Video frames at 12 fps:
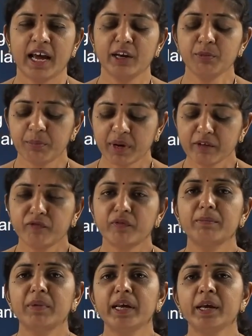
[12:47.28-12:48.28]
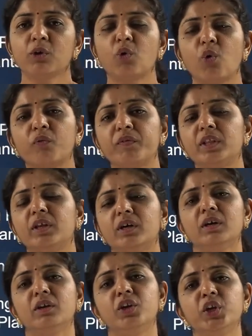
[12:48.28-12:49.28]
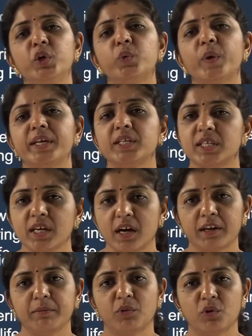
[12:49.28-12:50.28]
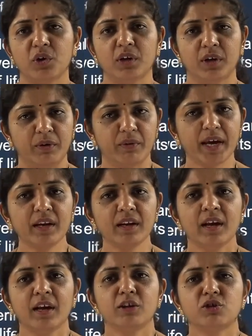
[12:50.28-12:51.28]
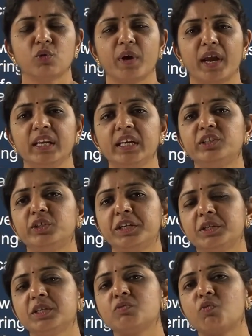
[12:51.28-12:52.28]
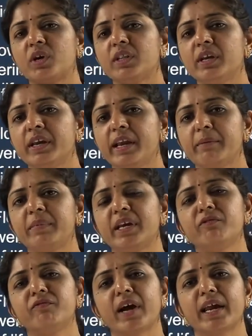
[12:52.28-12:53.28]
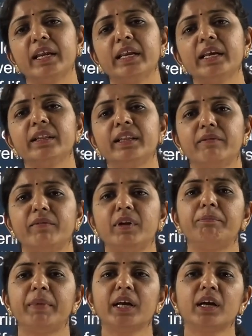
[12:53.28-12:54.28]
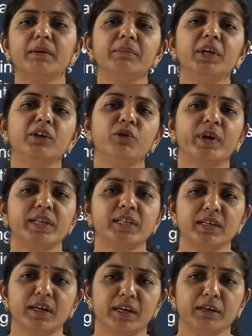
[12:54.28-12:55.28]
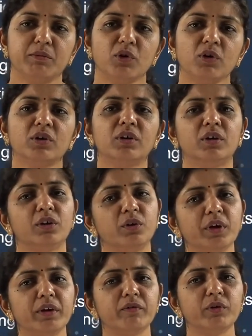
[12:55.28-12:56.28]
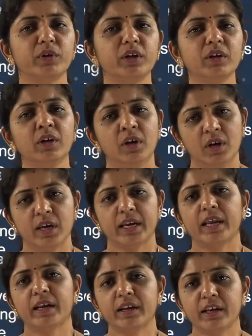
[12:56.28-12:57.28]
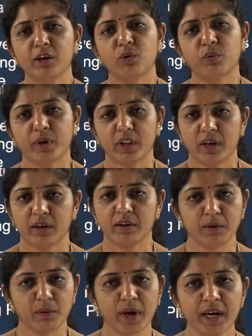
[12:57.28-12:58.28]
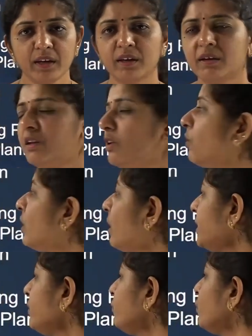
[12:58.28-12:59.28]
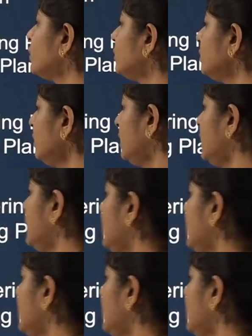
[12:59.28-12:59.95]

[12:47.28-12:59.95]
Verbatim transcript: and preferably go with the new NCERT book, right? So any changes what they kept at finally they will pick up the new NCERT book to give you the correct key over there, right? Now coming for the